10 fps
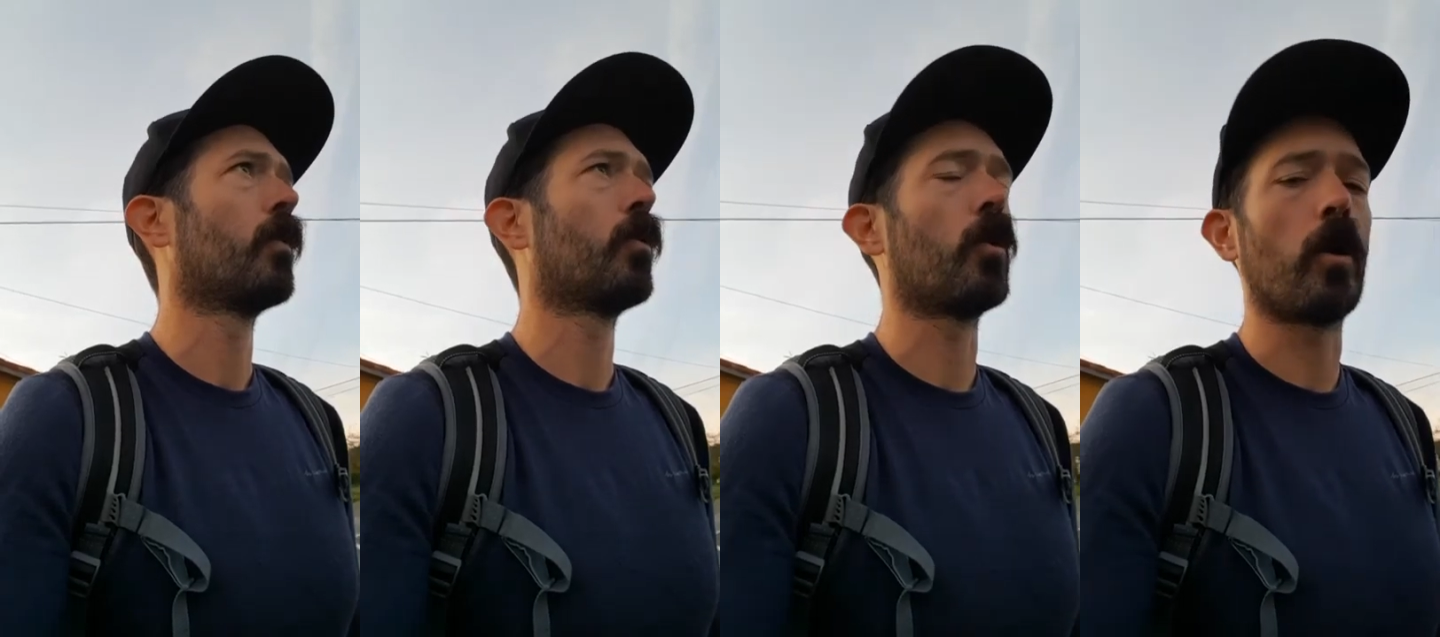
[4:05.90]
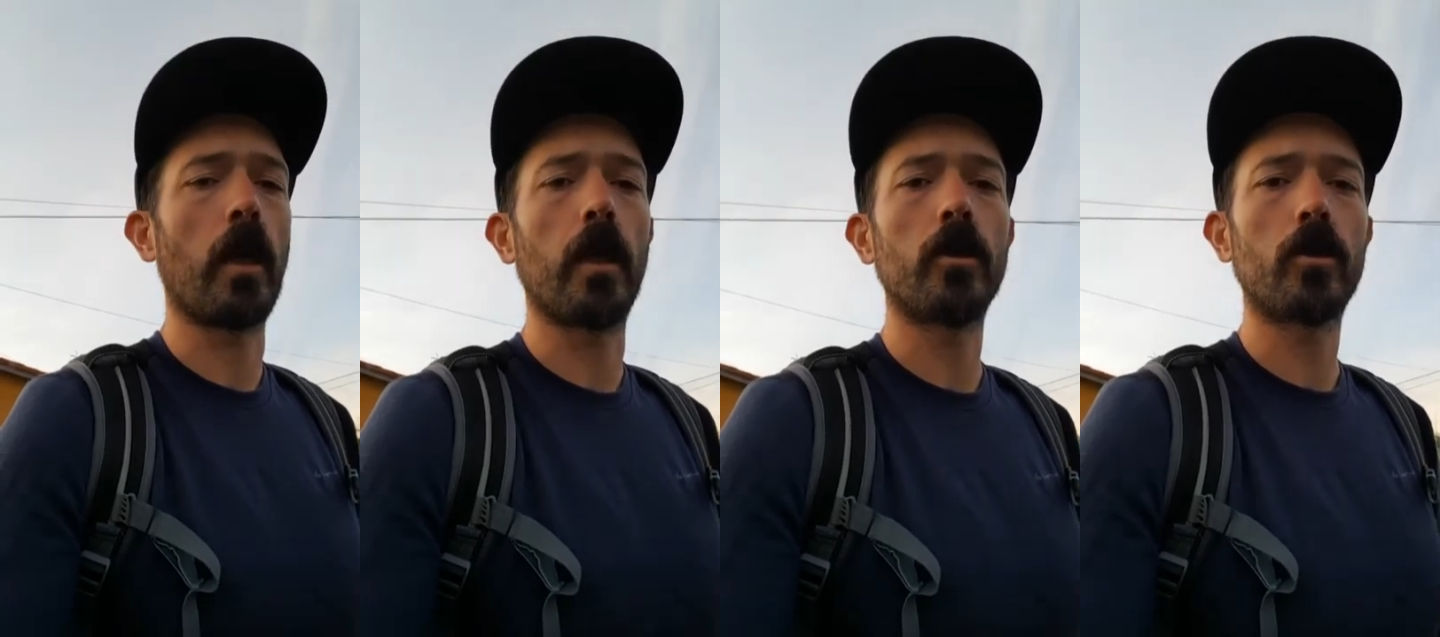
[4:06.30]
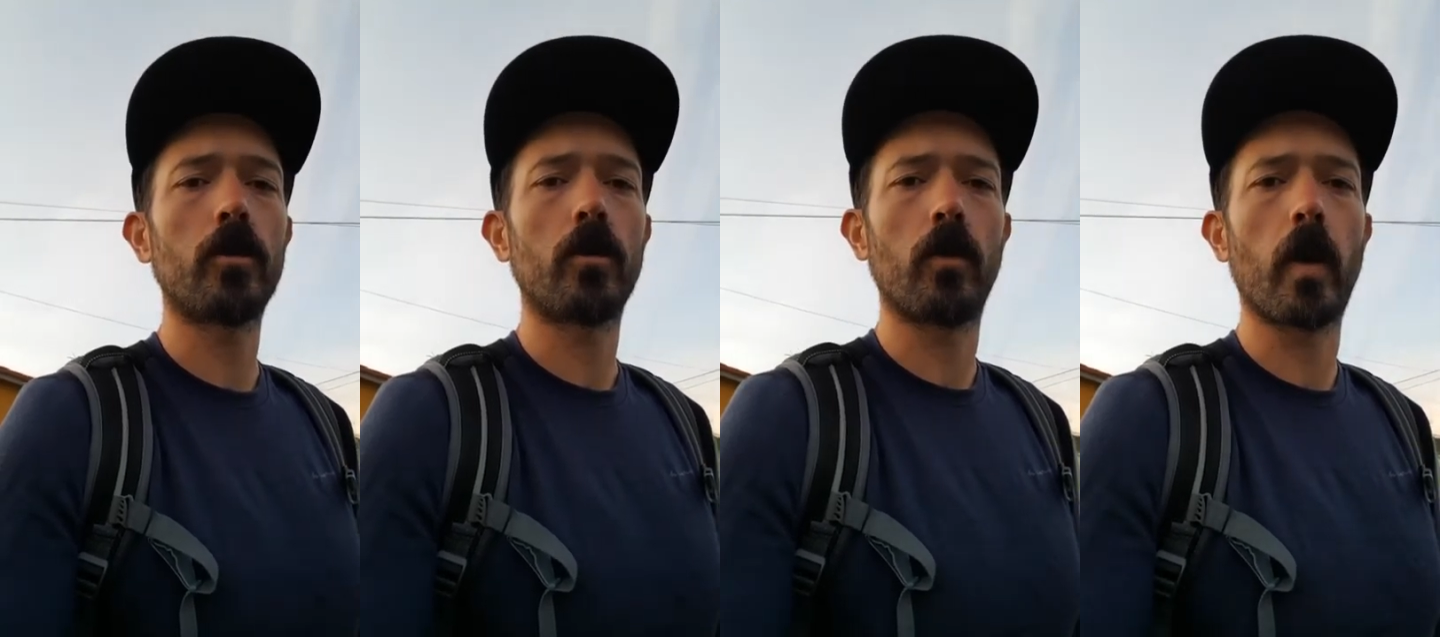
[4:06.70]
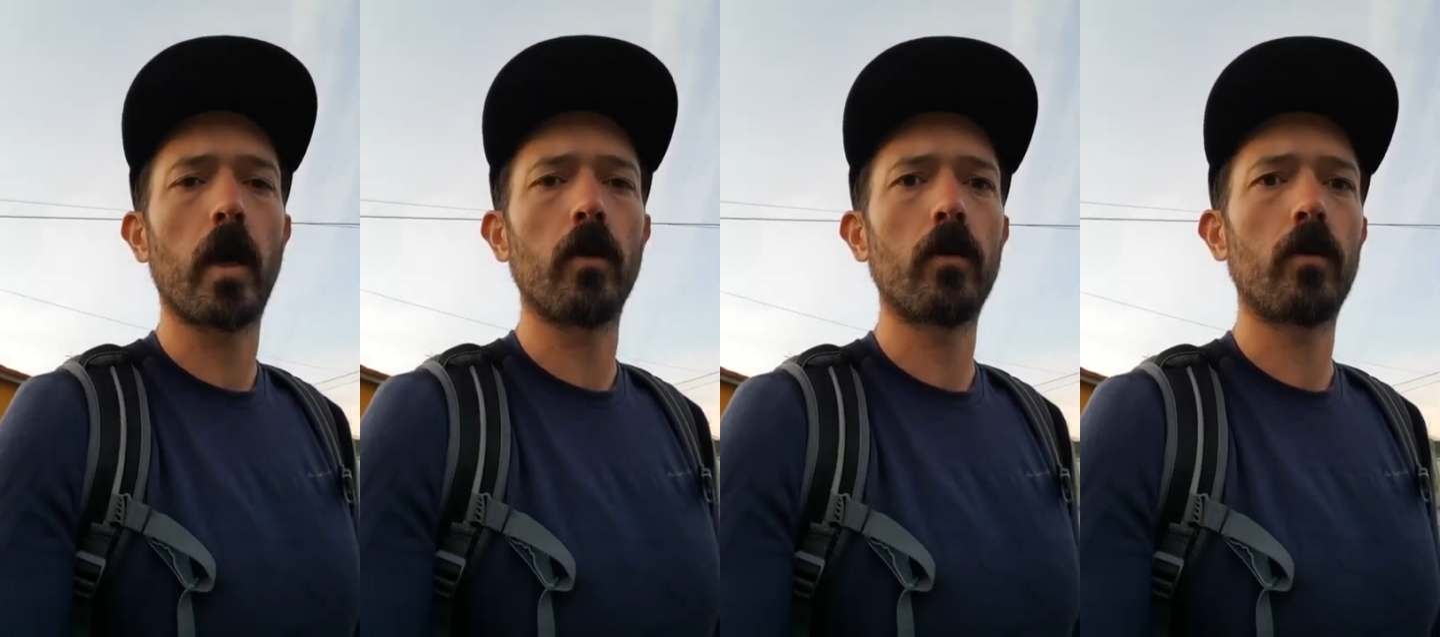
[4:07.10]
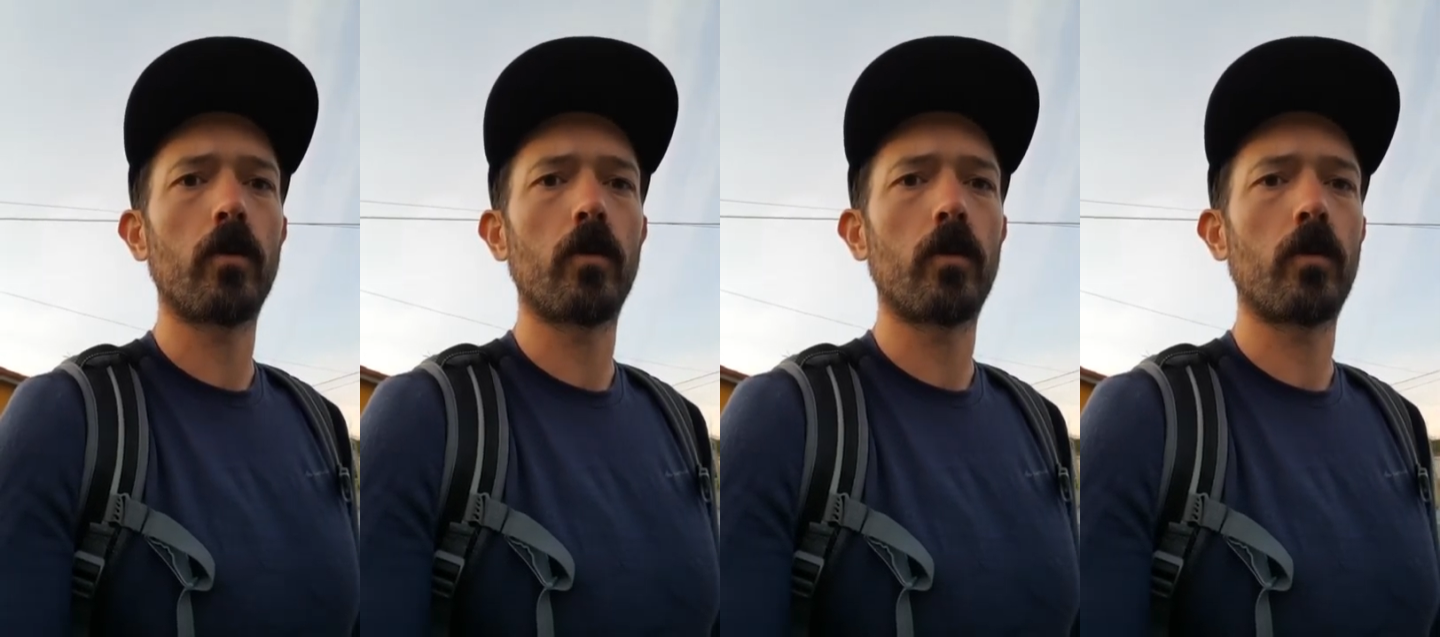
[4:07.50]
30-ish, around
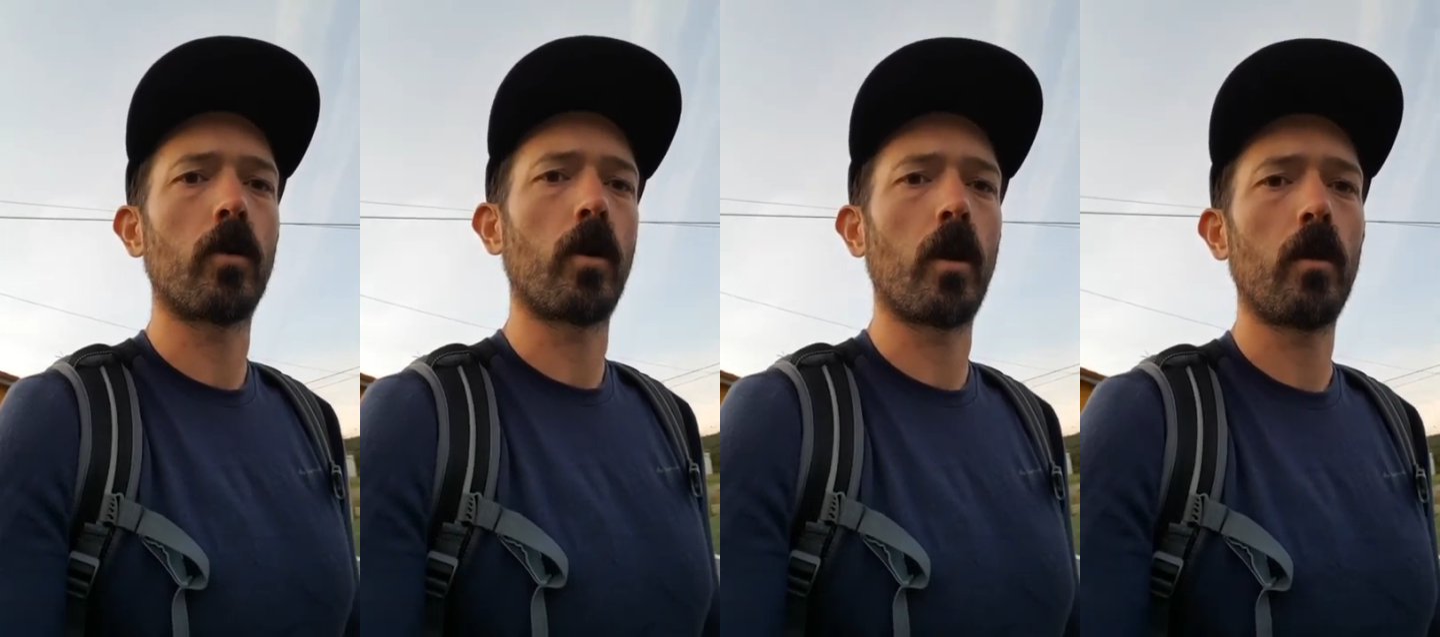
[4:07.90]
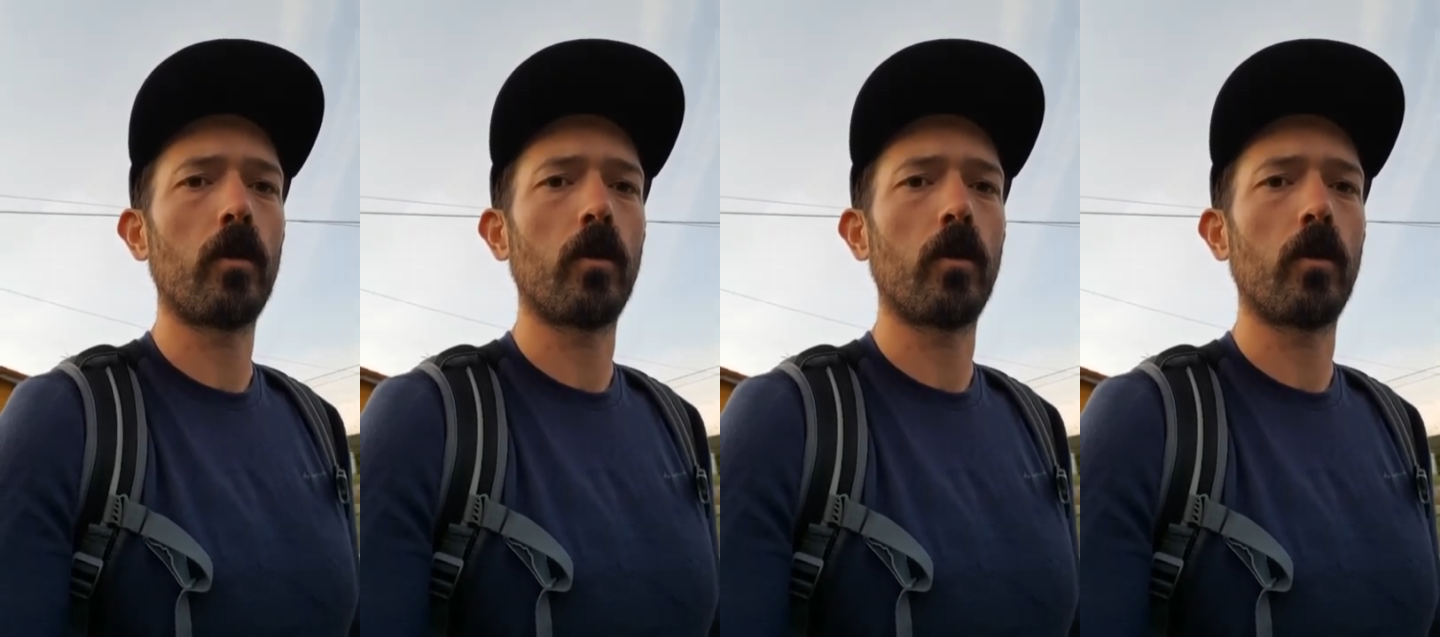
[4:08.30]
30,